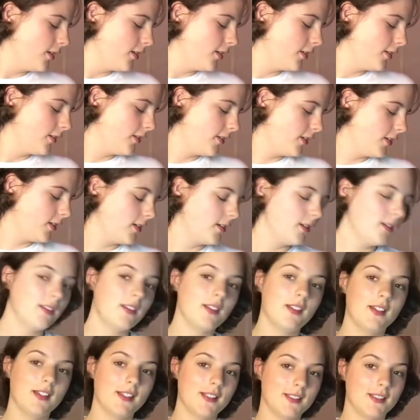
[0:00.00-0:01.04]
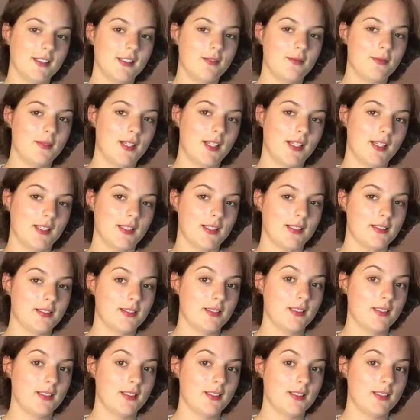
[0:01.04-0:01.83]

So the next thing on my list